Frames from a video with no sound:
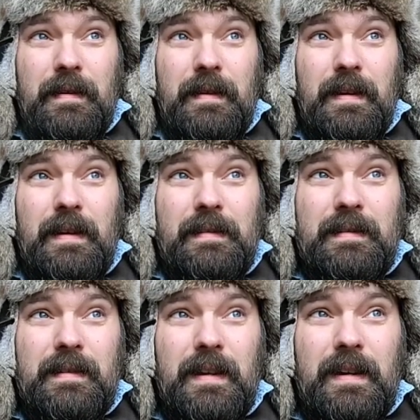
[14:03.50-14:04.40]
it's
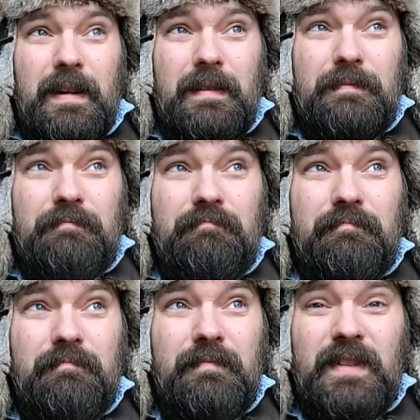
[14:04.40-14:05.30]
uh,
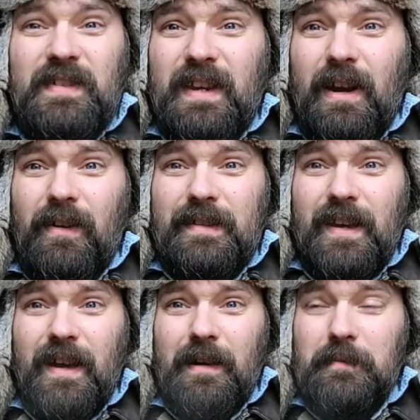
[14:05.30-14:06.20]
scary
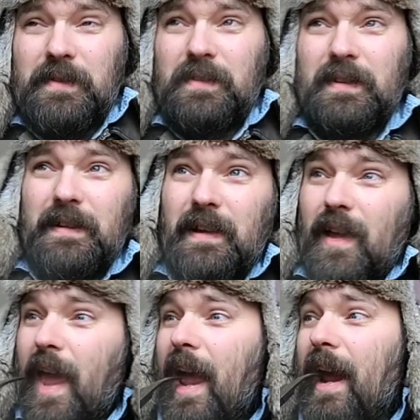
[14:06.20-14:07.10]
times,
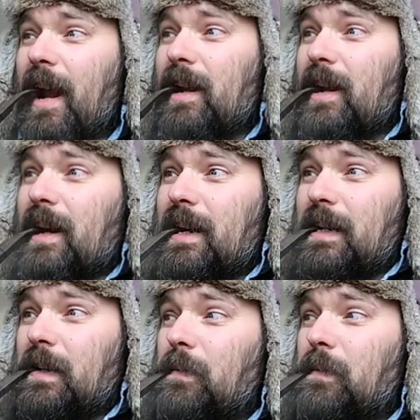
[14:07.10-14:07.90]
and uh,